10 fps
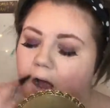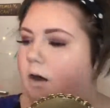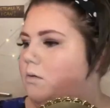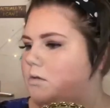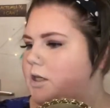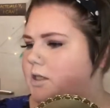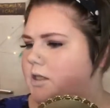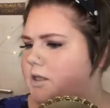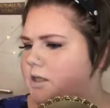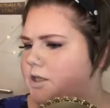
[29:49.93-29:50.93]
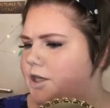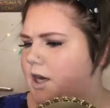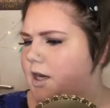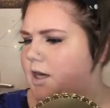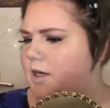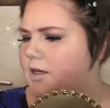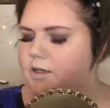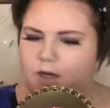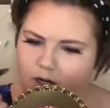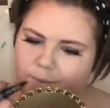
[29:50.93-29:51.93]
Oh, this is in the shade
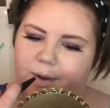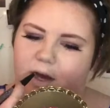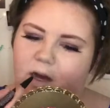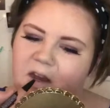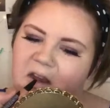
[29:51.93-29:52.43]
dark pink.